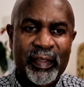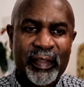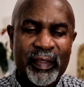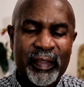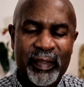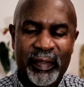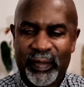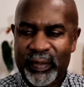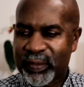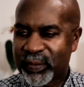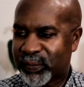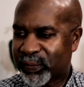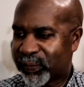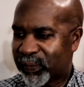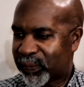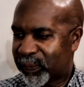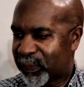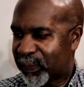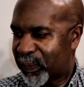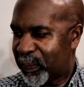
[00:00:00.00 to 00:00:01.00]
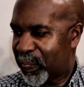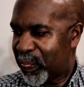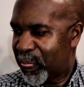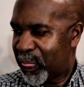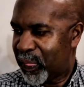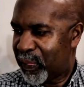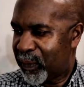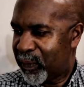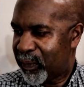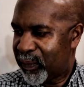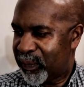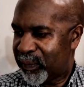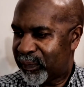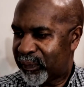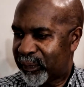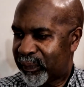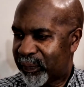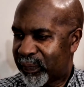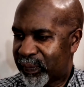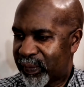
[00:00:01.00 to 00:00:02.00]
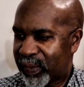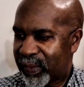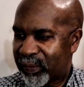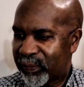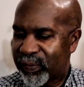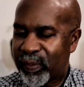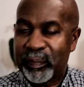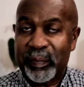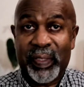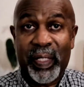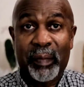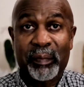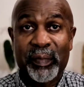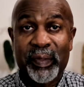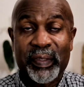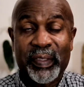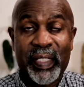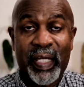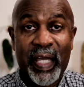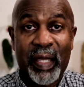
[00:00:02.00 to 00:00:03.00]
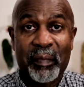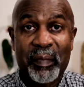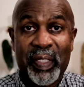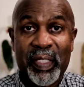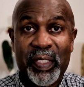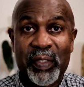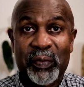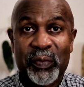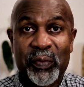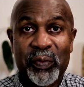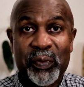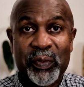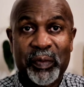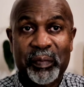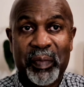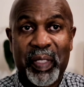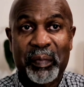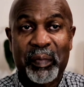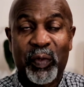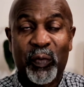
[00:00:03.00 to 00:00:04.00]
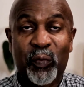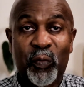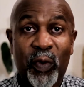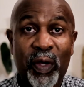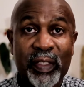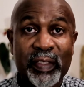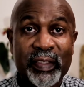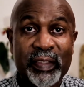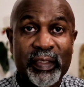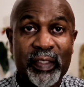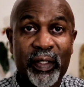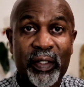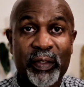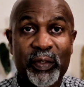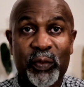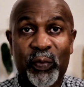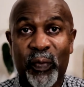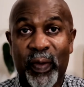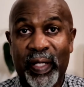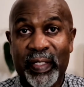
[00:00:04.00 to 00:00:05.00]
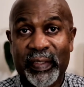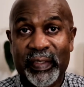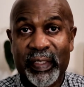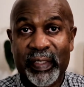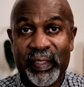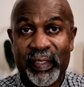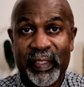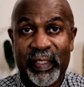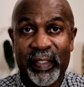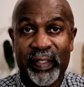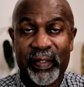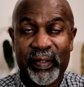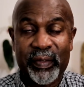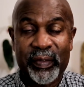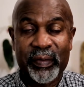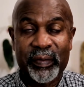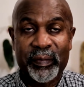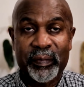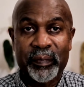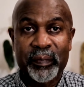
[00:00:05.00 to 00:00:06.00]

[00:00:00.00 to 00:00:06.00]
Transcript: You know, so from time to time, he would maybe once or twice a year,